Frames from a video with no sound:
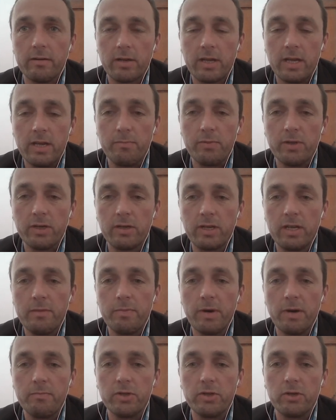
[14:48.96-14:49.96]

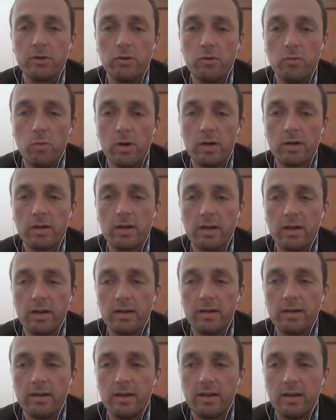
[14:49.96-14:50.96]
keep up the good work,
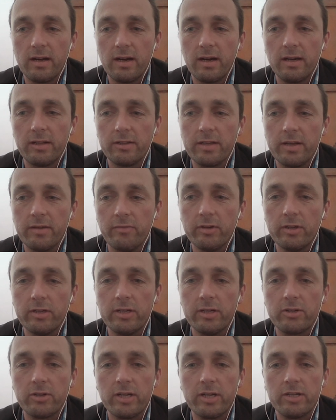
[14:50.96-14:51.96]
and I'll
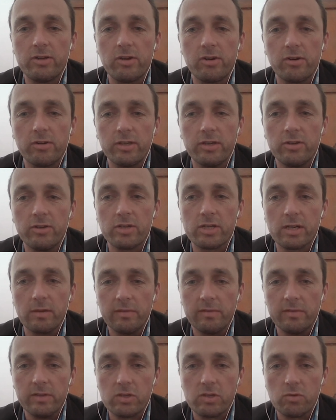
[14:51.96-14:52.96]
definitely try to continue some
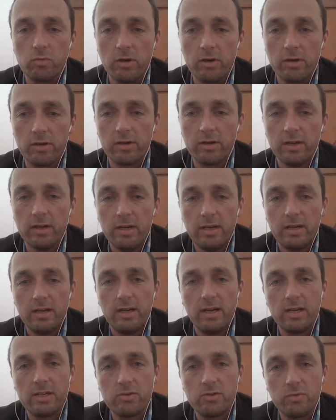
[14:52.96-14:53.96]
of this work
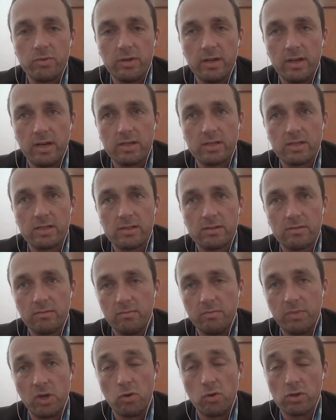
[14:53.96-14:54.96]
as
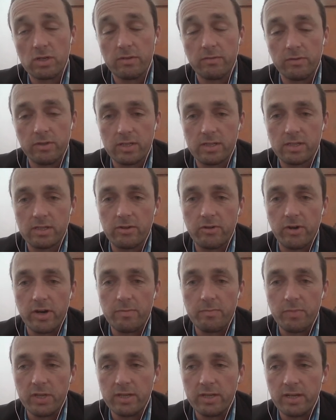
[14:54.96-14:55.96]
because of this
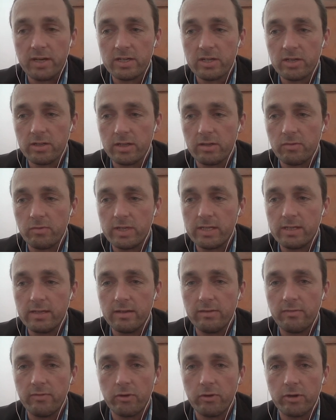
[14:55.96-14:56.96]
great potential that we
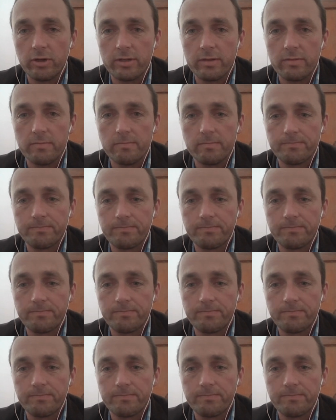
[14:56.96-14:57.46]
see for it.